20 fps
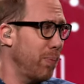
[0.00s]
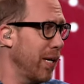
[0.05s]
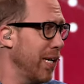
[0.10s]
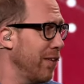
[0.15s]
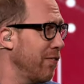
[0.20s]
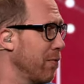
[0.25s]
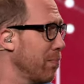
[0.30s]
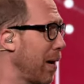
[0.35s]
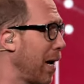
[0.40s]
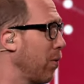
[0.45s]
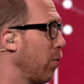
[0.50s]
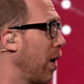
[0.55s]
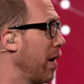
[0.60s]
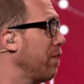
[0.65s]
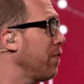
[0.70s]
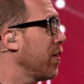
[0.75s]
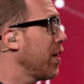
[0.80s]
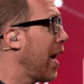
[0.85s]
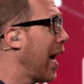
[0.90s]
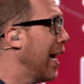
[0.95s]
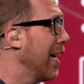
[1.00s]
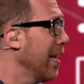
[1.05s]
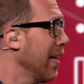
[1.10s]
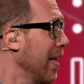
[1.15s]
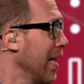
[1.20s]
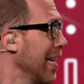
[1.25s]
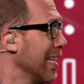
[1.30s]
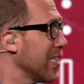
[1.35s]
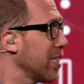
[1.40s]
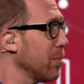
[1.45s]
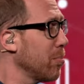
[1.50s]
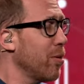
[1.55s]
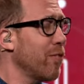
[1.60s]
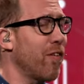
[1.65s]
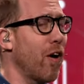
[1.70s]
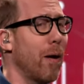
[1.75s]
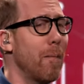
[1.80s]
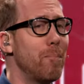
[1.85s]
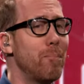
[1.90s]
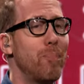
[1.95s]
But even my wife and I, some
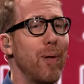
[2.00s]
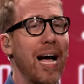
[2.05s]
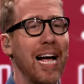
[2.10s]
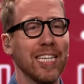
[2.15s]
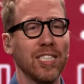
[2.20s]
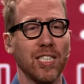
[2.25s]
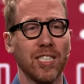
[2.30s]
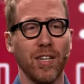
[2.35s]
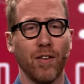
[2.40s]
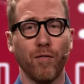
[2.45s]
of our best